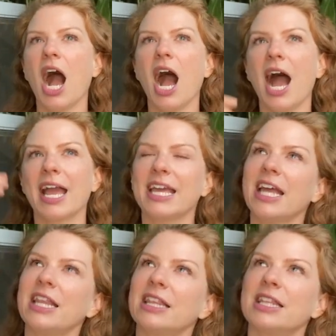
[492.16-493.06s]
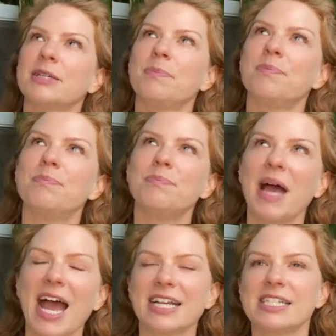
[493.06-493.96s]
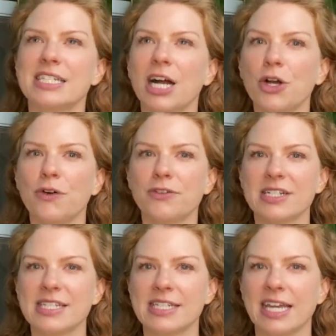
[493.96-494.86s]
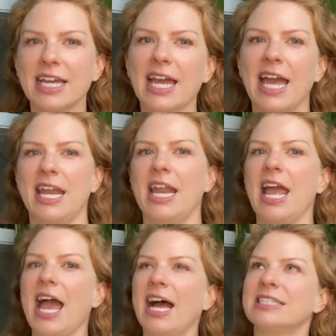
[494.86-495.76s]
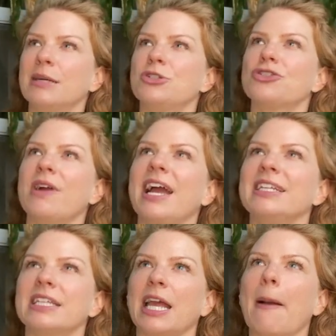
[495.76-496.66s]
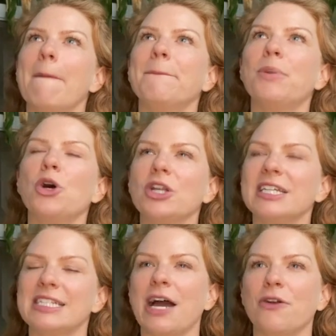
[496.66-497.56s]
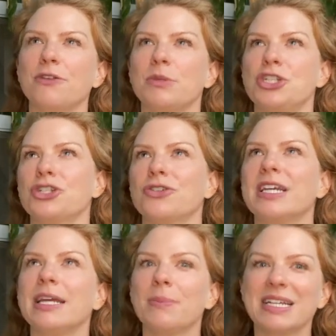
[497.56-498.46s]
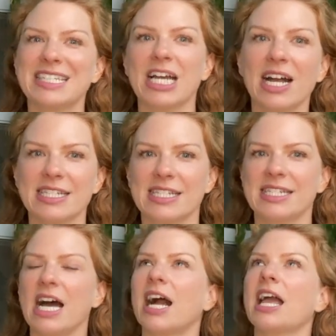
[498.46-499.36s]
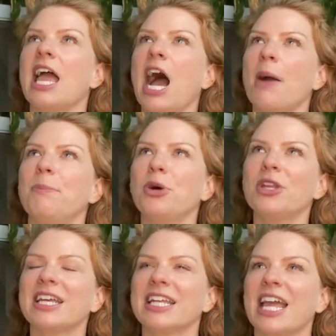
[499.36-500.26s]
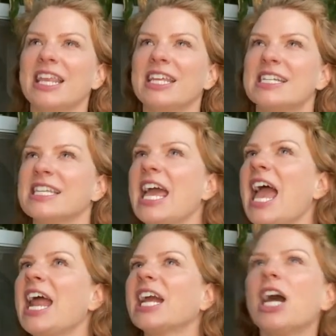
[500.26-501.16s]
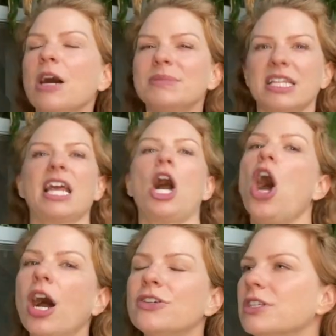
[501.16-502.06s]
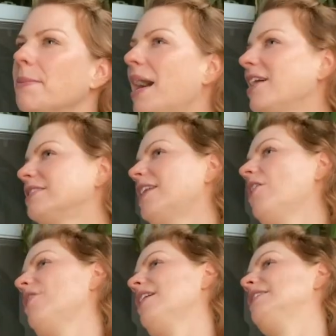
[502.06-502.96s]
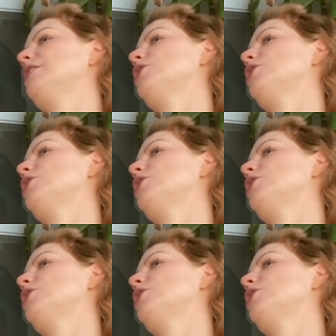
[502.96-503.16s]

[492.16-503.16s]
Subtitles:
I get the bag stuck over a stick, and as I'm trying to like pull it down from the tree because it got stuck, I'm pulling it like this, and it comes at like 100 miles an hour and